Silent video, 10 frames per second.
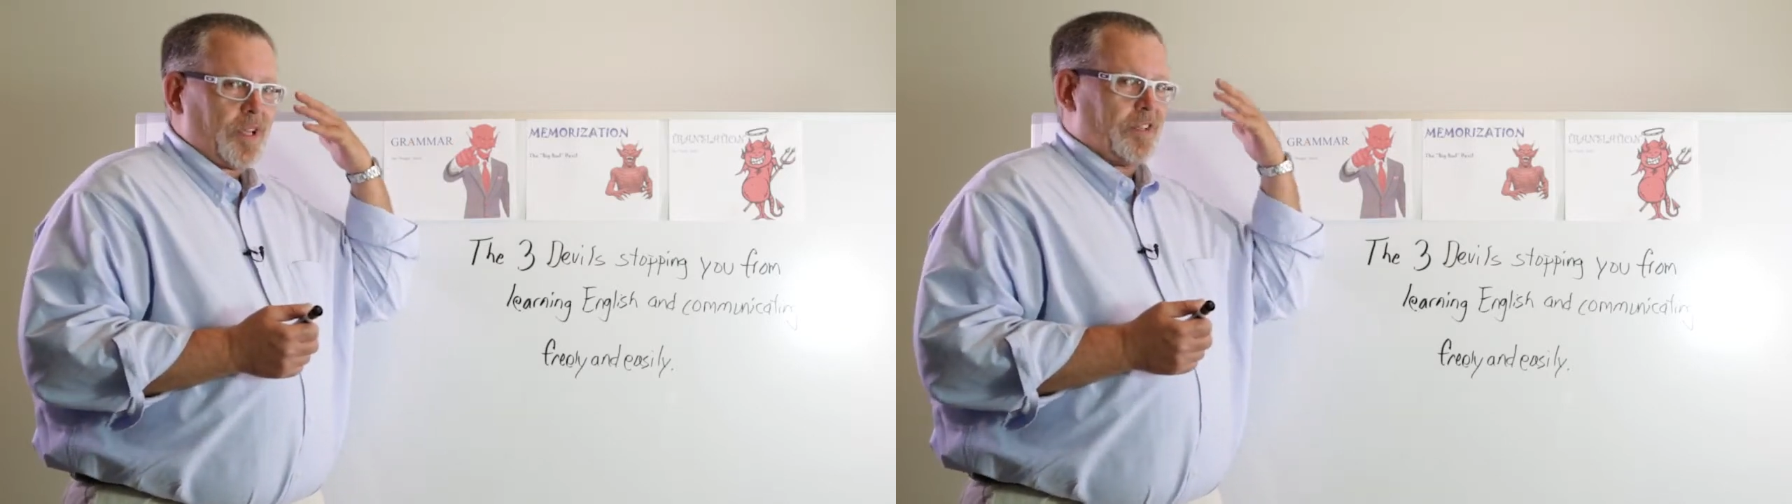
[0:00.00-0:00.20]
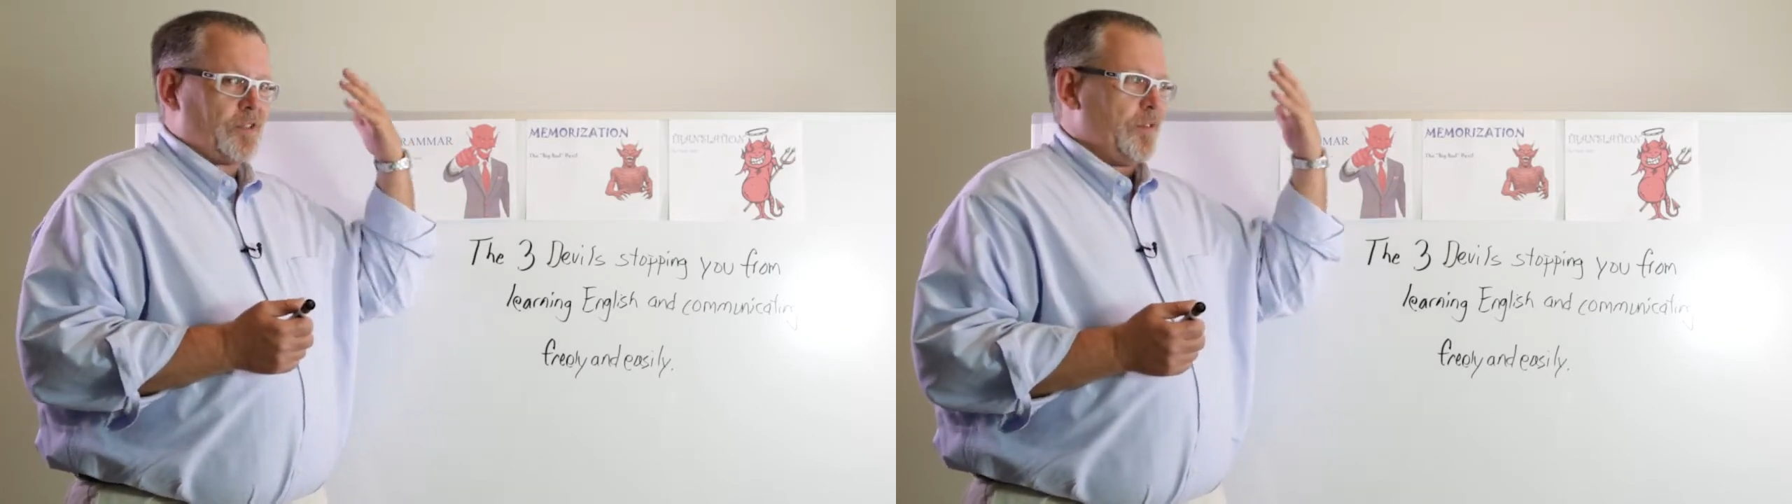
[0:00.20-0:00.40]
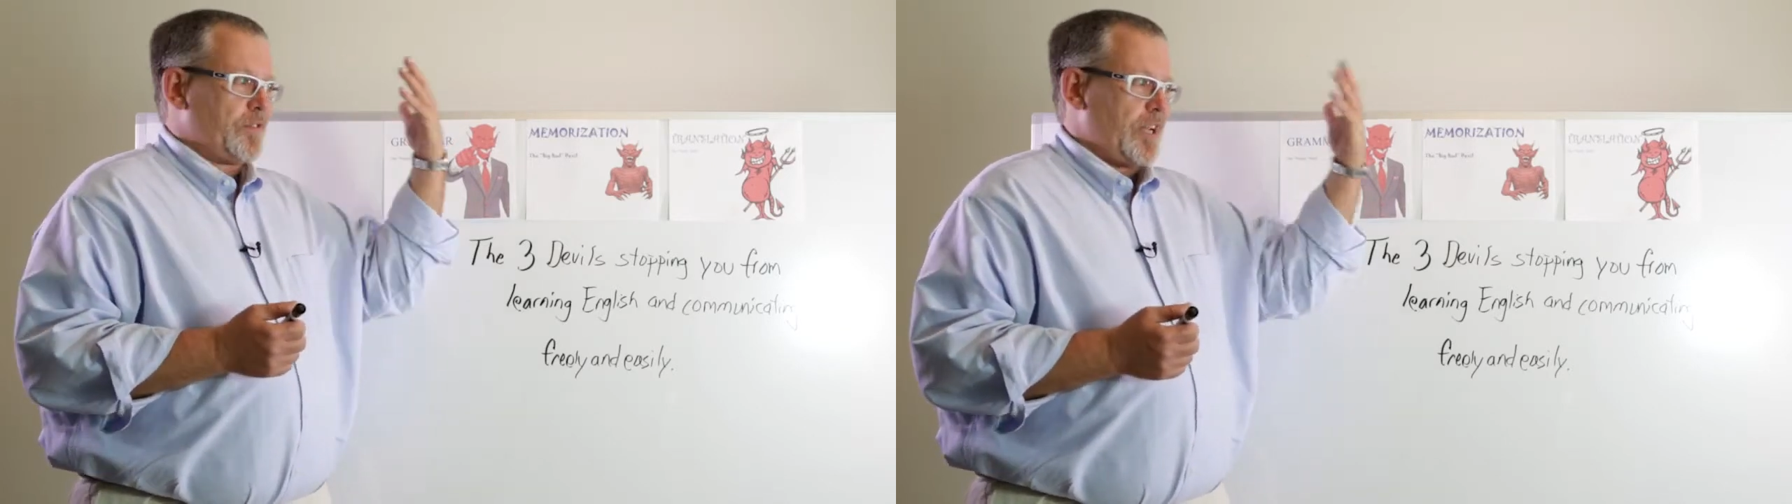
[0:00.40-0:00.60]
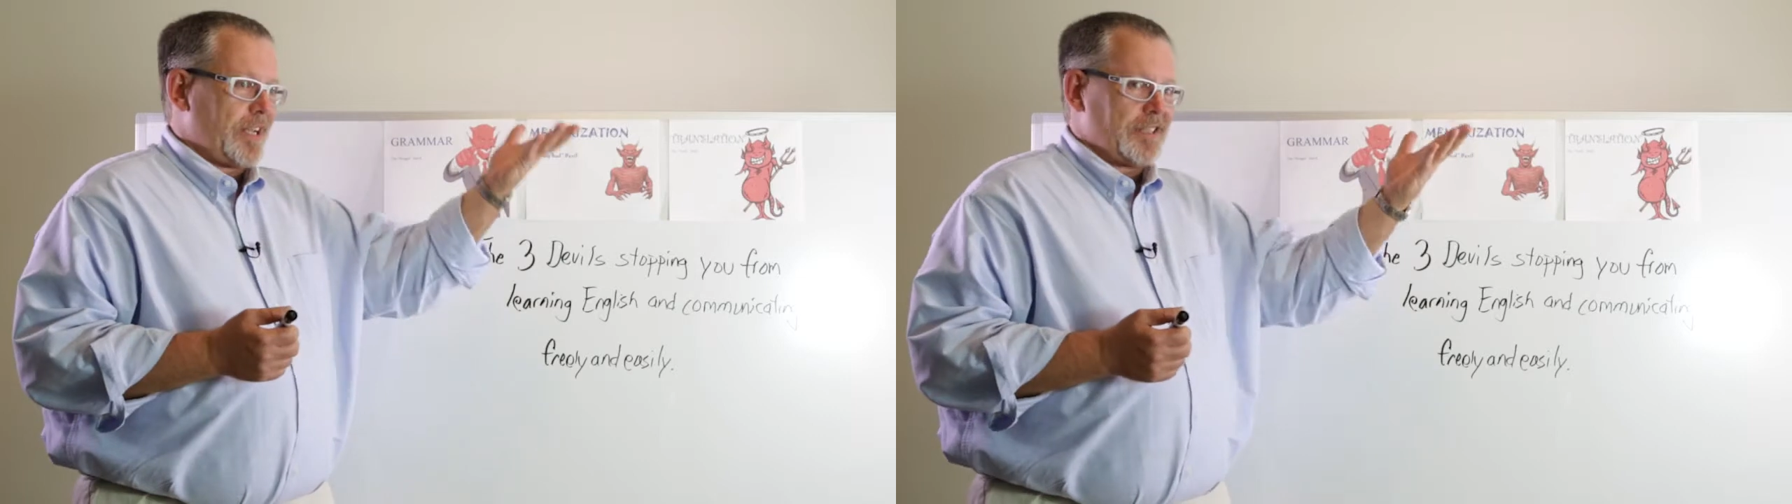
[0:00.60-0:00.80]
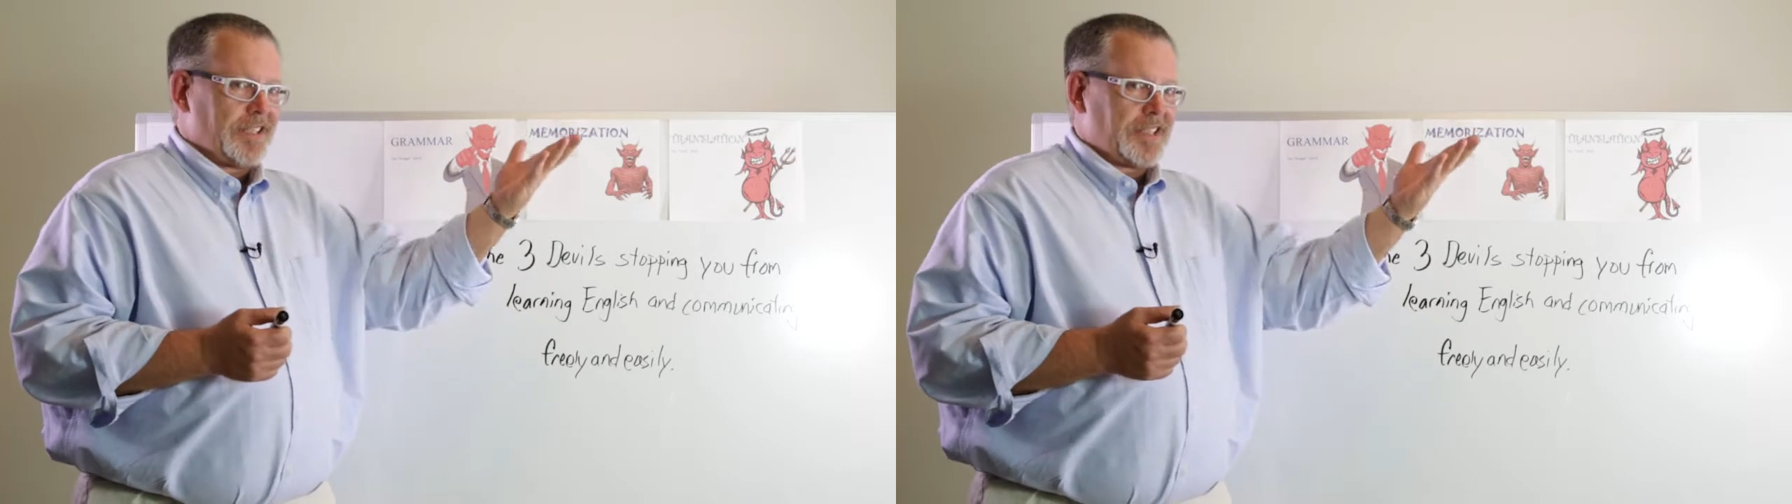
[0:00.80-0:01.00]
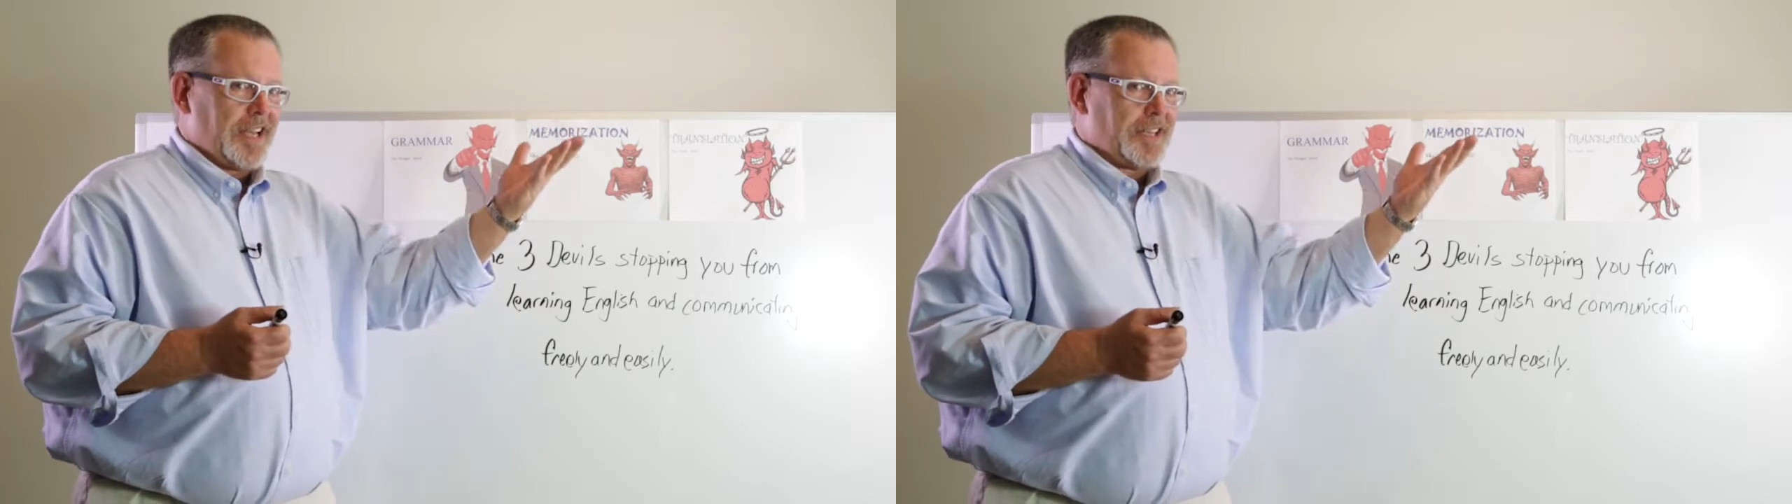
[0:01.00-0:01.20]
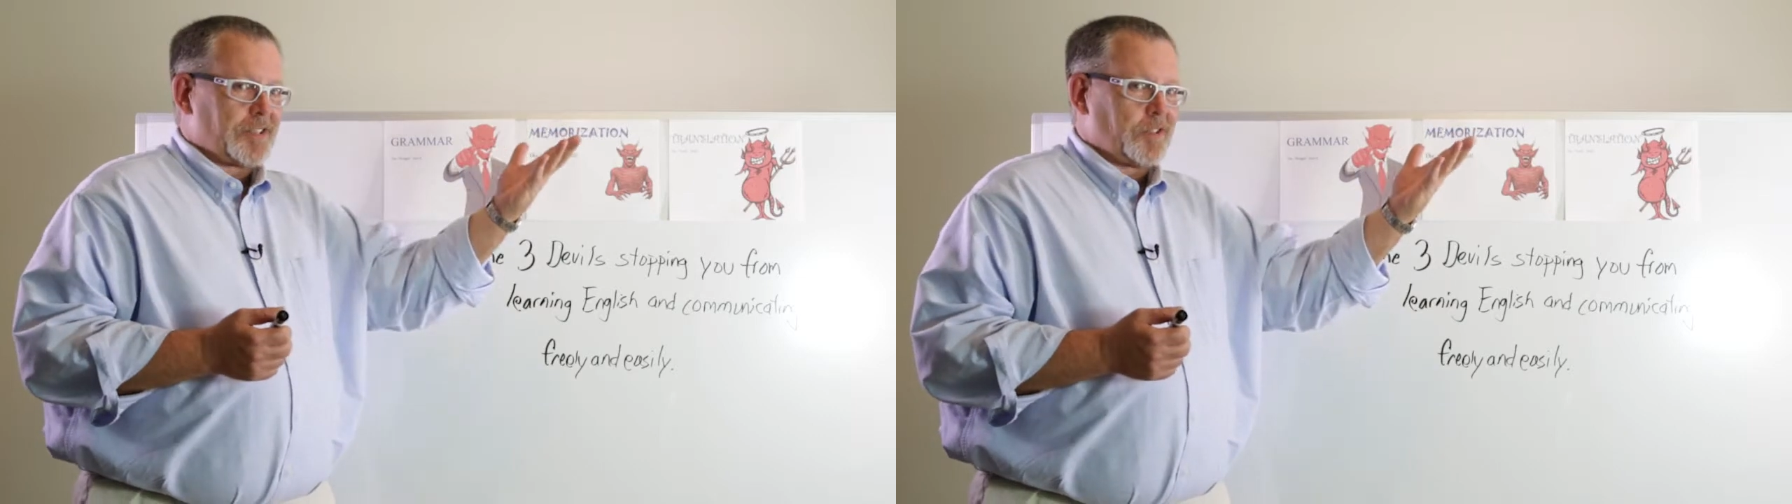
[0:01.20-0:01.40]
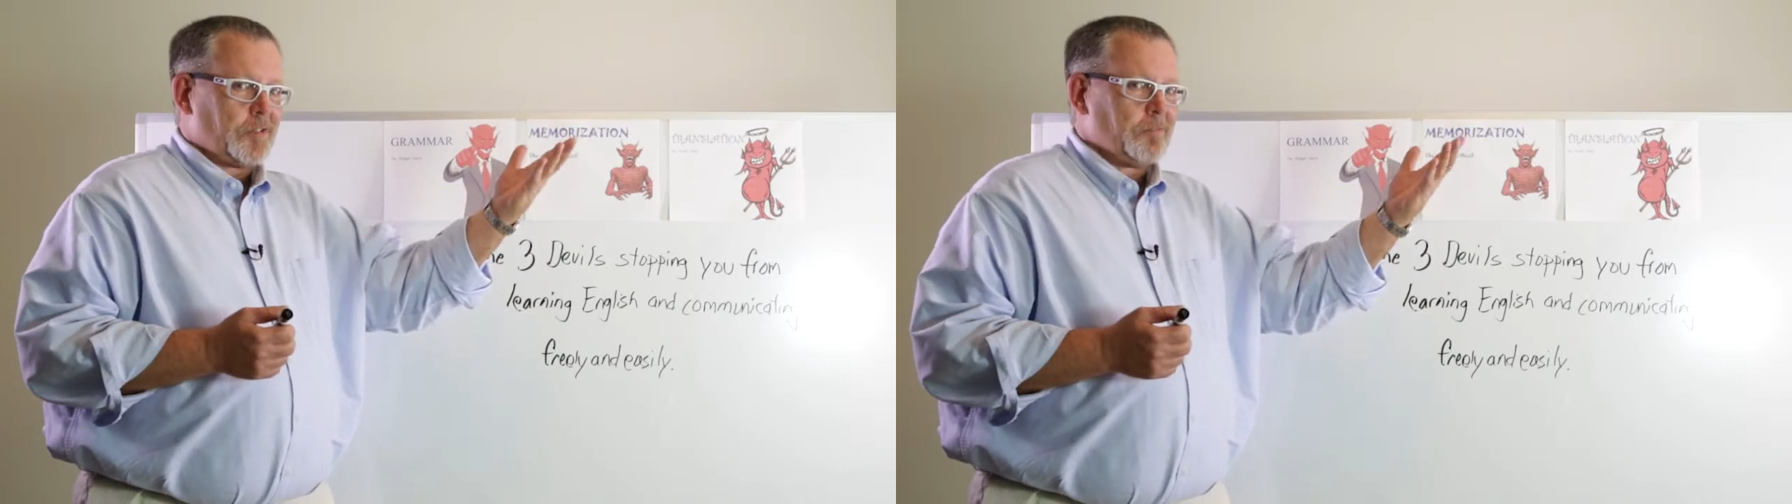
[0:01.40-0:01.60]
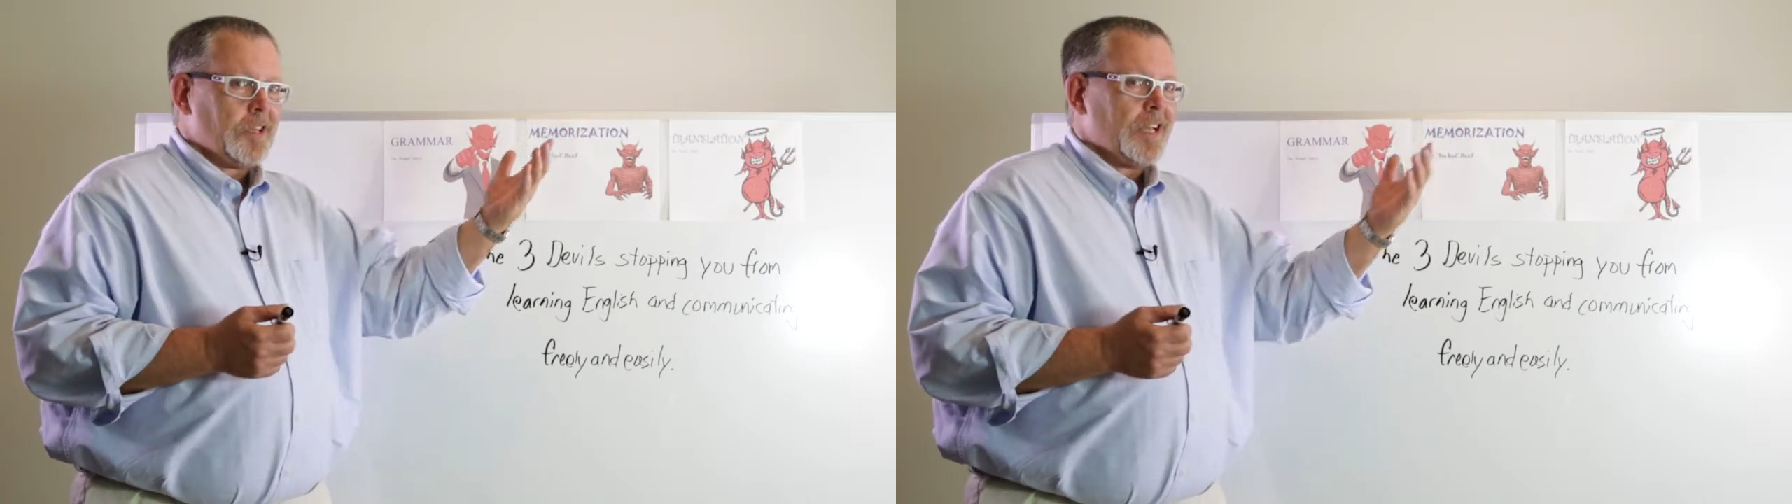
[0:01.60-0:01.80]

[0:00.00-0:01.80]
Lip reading: because they've taken the test.